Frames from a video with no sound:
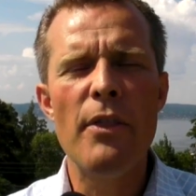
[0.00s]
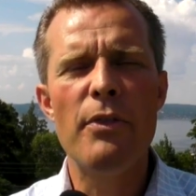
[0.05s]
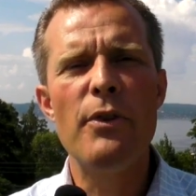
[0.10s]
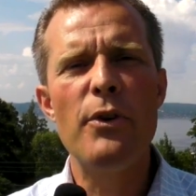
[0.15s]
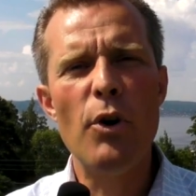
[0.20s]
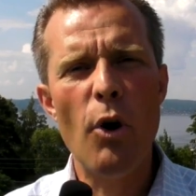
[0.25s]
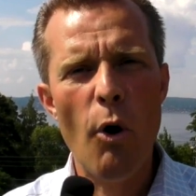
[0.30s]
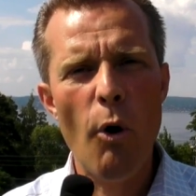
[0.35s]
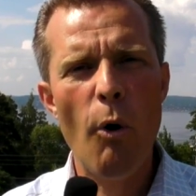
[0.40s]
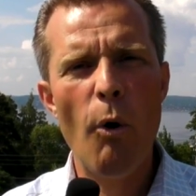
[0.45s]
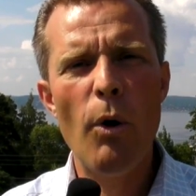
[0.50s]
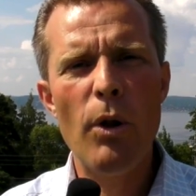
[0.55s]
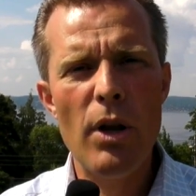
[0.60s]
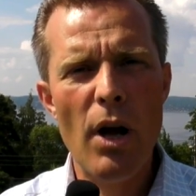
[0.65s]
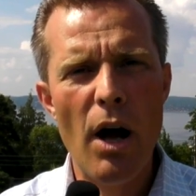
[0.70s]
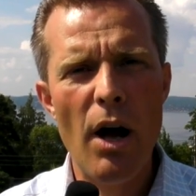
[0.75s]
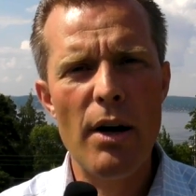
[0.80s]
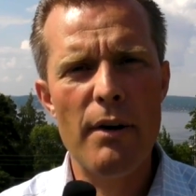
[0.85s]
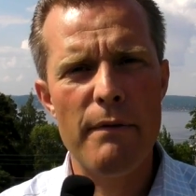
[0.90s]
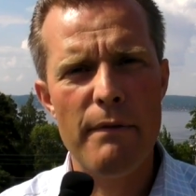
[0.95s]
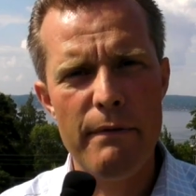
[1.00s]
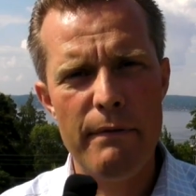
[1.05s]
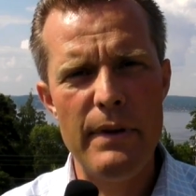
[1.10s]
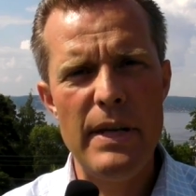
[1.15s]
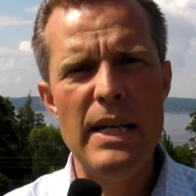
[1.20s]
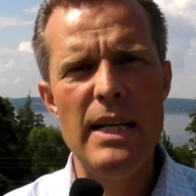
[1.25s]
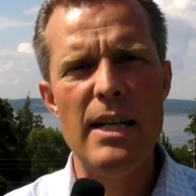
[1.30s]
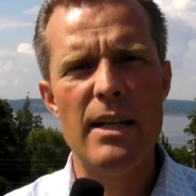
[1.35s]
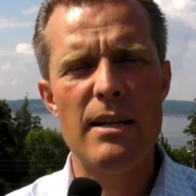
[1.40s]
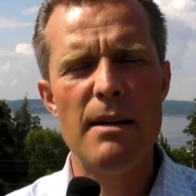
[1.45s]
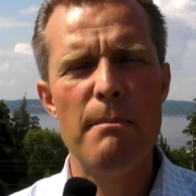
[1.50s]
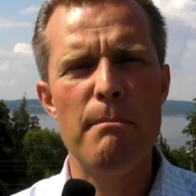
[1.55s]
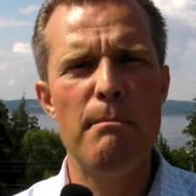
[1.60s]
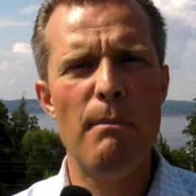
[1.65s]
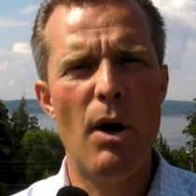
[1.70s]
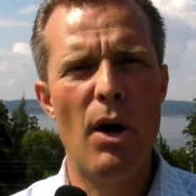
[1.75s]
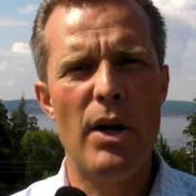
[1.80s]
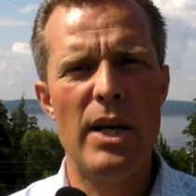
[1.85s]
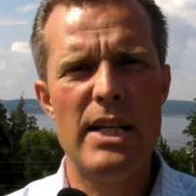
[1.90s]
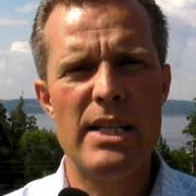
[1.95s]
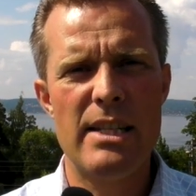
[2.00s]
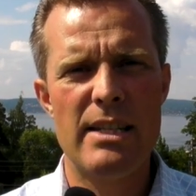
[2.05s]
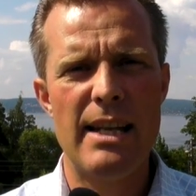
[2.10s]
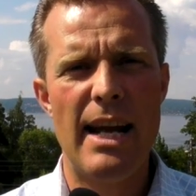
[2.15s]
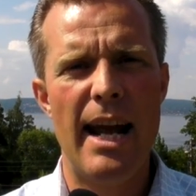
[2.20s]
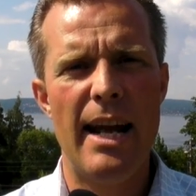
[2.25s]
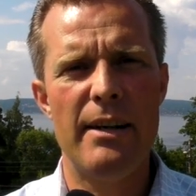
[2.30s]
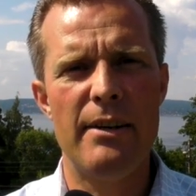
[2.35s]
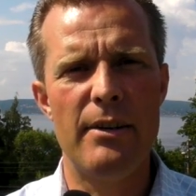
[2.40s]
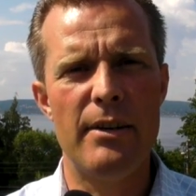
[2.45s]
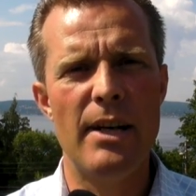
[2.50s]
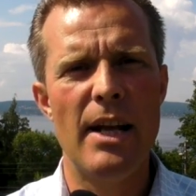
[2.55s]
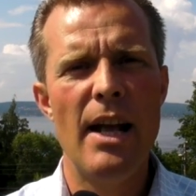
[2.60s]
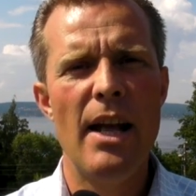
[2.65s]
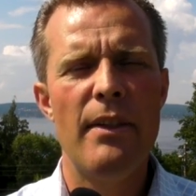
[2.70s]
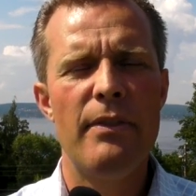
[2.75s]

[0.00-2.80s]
They're all on a fiat money standard.